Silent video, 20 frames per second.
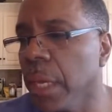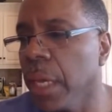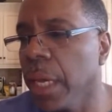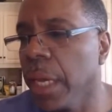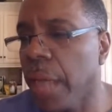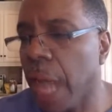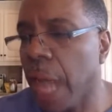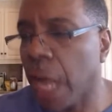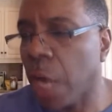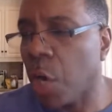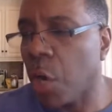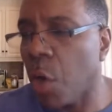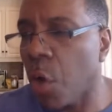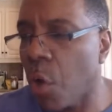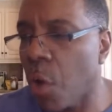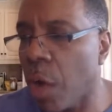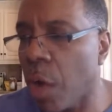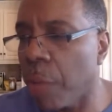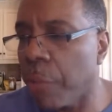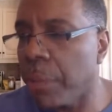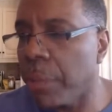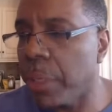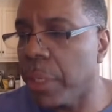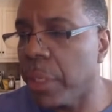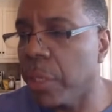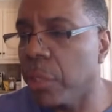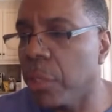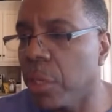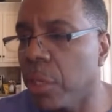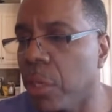and I grow up
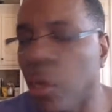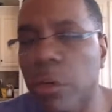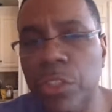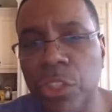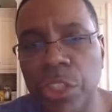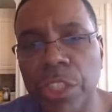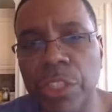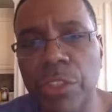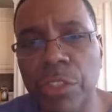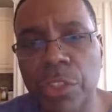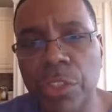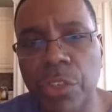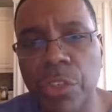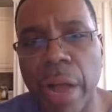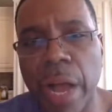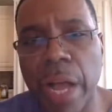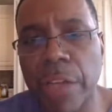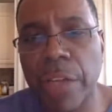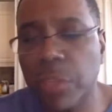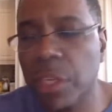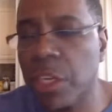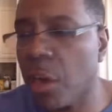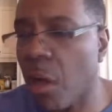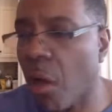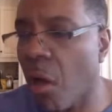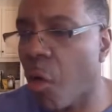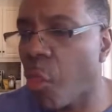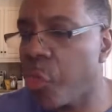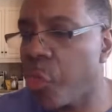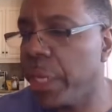into the Lord Jesus Christ in
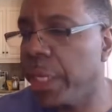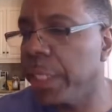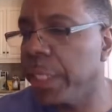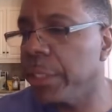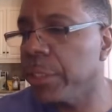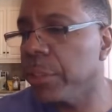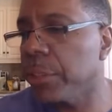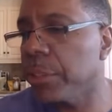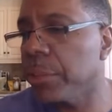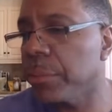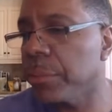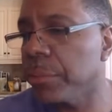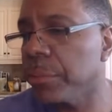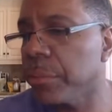all things.